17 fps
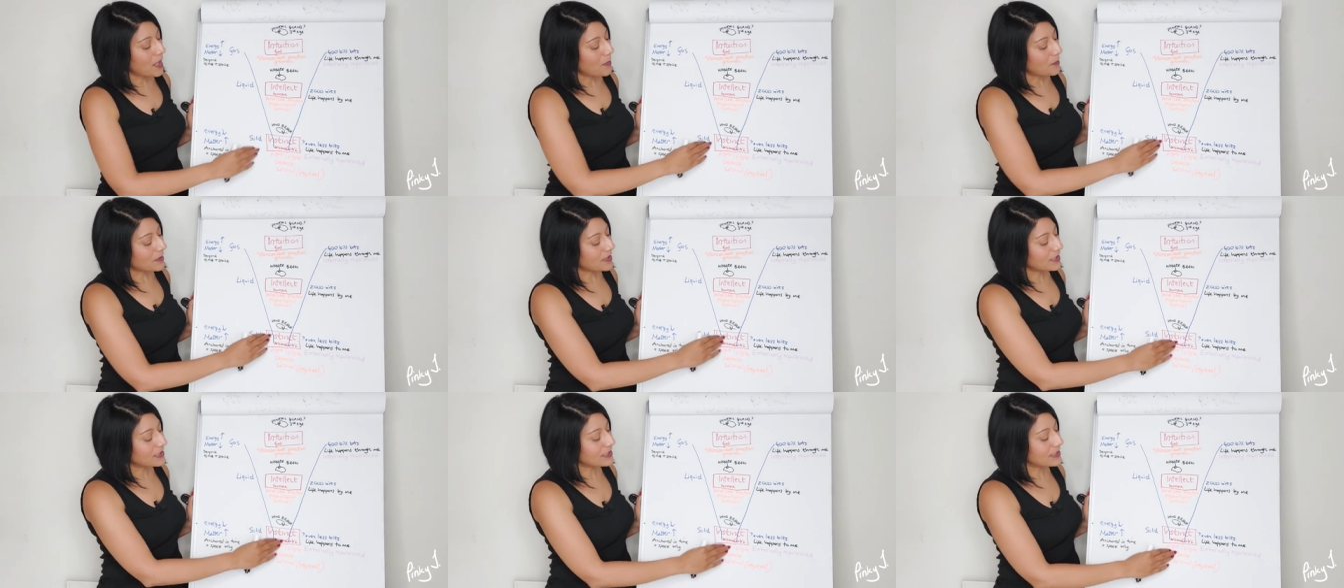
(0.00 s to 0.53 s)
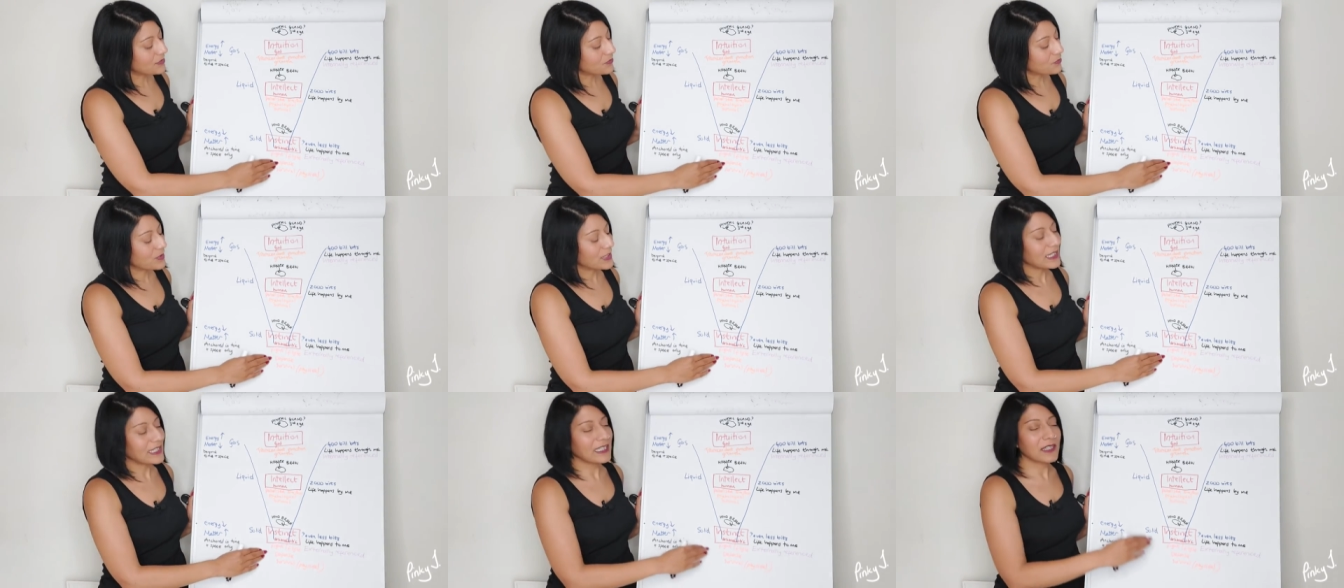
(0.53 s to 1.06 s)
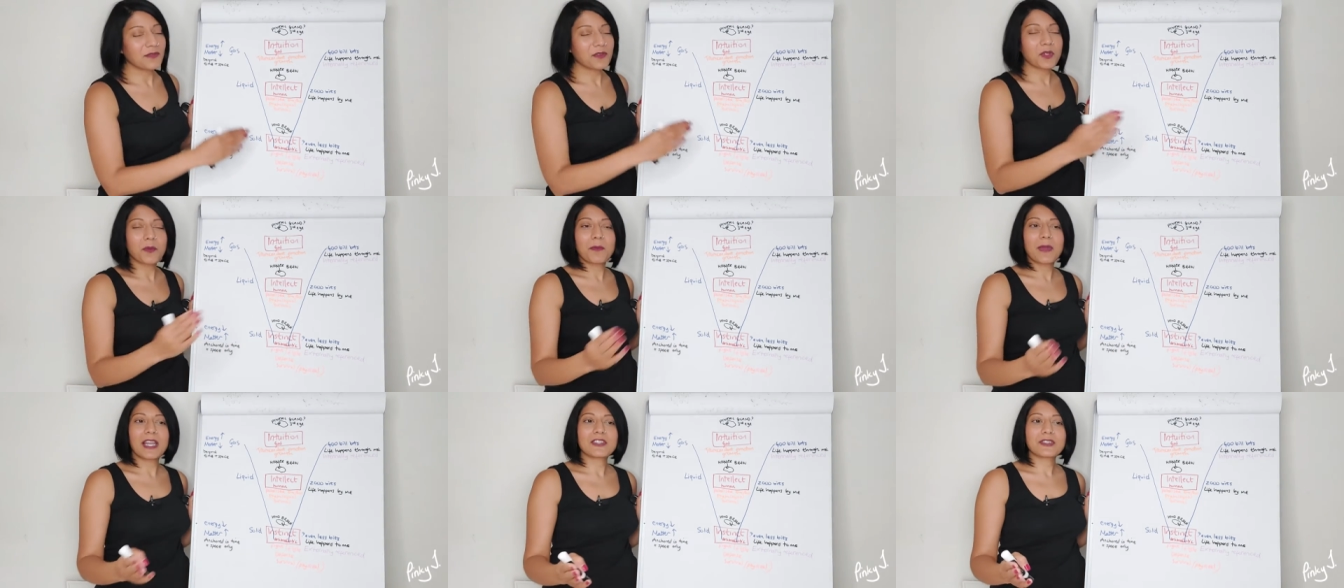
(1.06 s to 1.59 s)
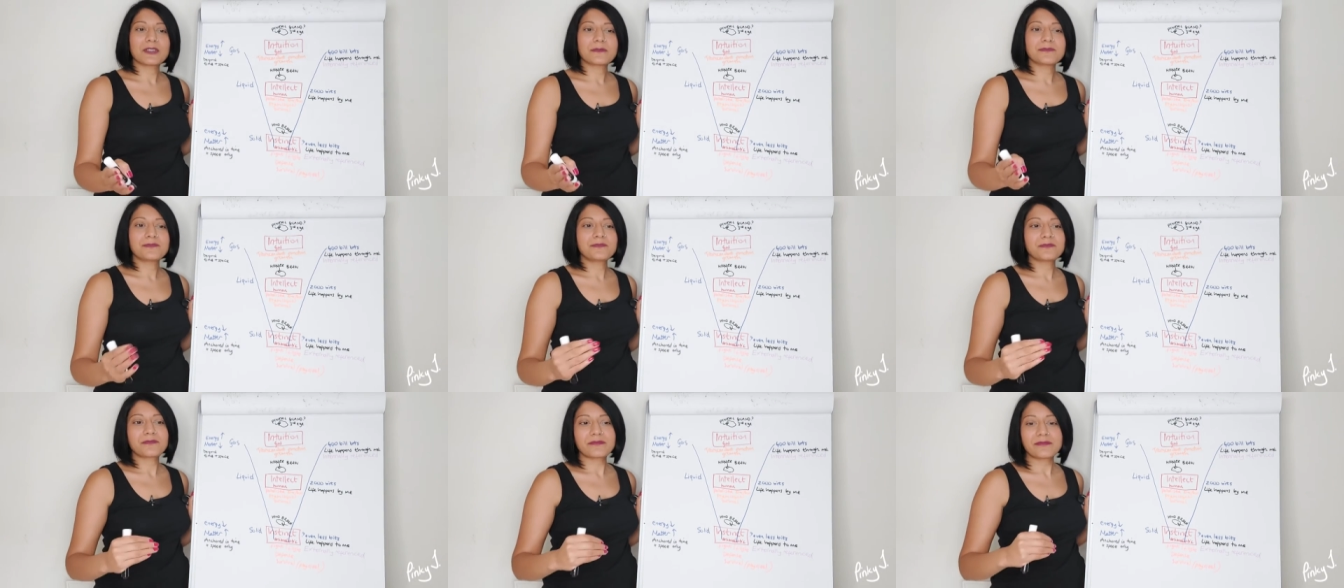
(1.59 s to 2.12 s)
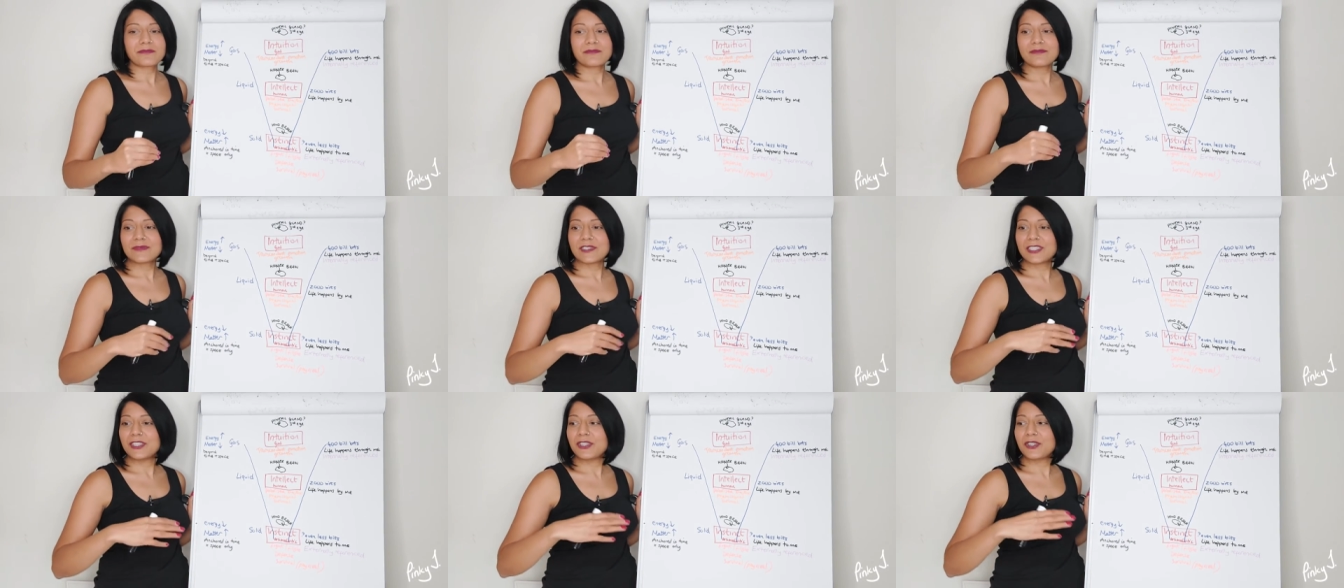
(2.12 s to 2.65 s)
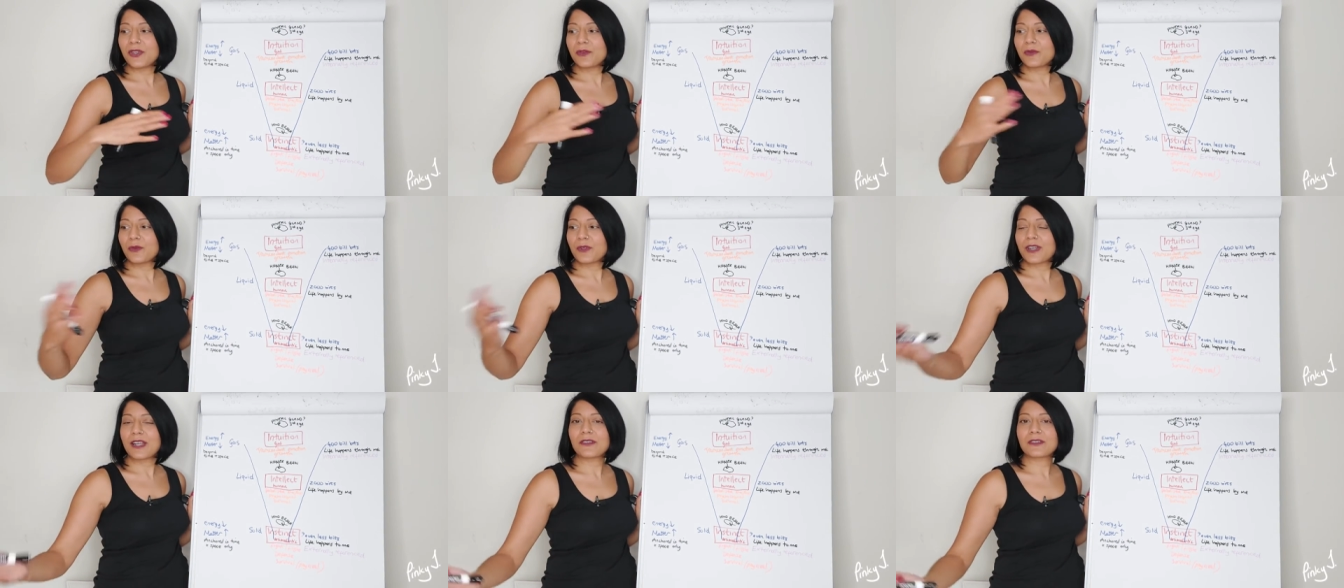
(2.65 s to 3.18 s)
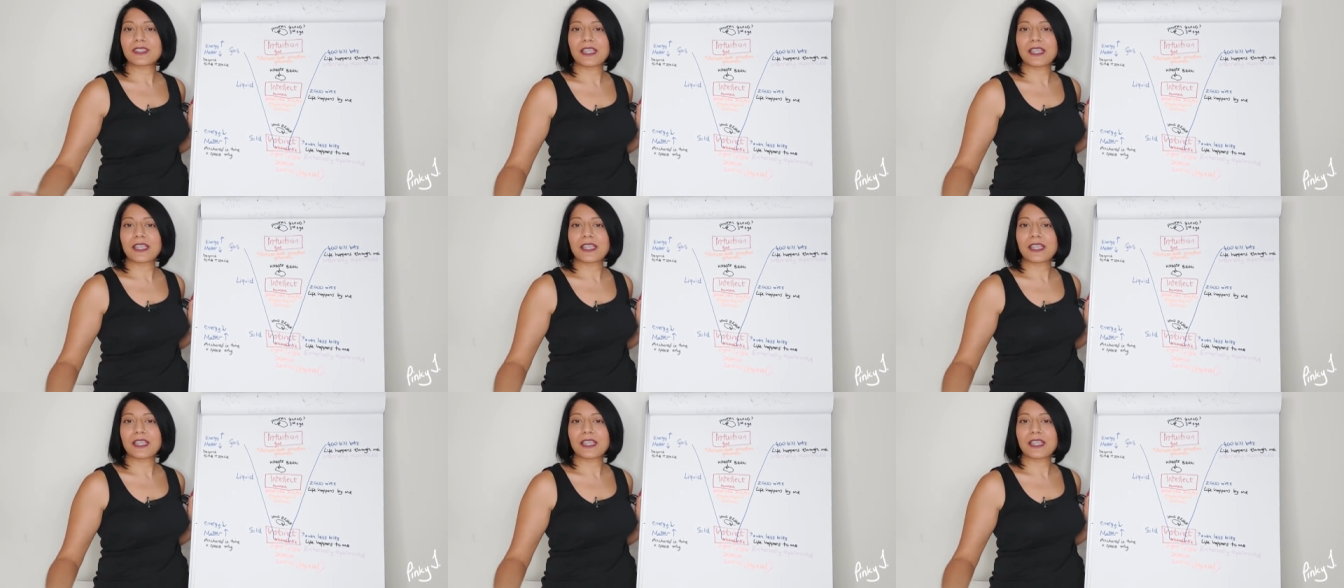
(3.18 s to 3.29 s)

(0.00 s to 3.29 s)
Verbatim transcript: But this is really, if you imagine you know, we're out